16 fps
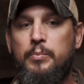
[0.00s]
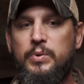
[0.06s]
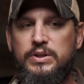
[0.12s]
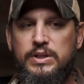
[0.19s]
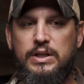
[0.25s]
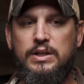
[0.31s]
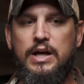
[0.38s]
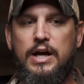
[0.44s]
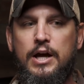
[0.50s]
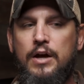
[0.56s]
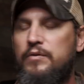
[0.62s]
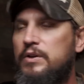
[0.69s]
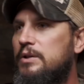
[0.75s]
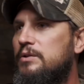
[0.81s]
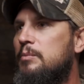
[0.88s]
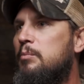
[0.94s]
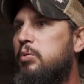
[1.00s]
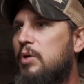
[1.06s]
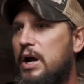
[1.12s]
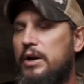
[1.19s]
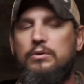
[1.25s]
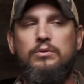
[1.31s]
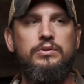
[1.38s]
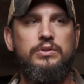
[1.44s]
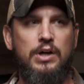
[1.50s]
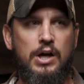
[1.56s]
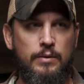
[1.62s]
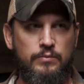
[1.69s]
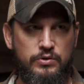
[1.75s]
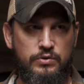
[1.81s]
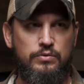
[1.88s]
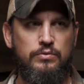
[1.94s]
but then having the practical
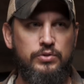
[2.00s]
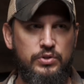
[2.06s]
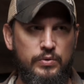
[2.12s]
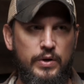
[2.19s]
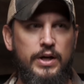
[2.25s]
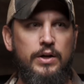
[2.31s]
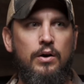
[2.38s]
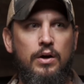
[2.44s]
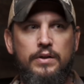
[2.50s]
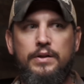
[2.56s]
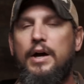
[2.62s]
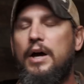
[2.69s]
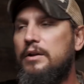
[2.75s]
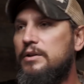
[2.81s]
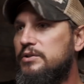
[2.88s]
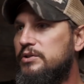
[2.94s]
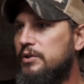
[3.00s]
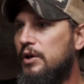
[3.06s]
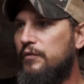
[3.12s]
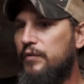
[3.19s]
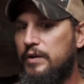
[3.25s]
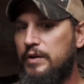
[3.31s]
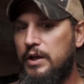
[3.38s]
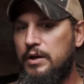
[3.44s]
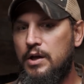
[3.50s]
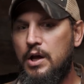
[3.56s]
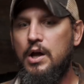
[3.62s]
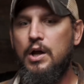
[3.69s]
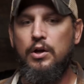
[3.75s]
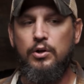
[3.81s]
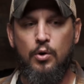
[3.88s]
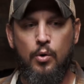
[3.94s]
time to train on that and stuff, and
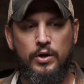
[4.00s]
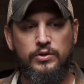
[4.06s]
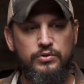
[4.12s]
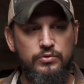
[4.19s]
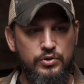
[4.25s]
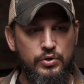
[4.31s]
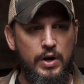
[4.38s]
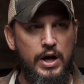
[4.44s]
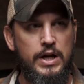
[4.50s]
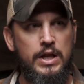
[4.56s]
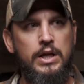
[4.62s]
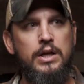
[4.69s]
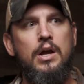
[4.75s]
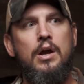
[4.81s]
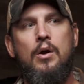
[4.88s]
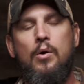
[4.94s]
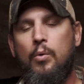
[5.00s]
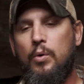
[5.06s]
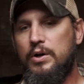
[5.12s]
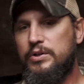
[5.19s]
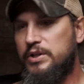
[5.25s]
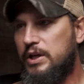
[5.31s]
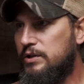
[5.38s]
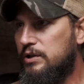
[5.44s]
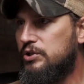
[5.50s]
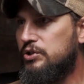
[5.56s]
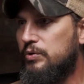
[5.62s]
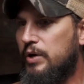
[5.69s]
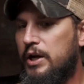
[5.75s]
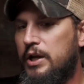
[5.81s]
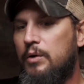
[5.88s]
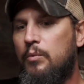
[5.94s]
then going to training or attending
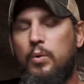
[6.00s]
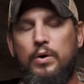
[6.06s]
training where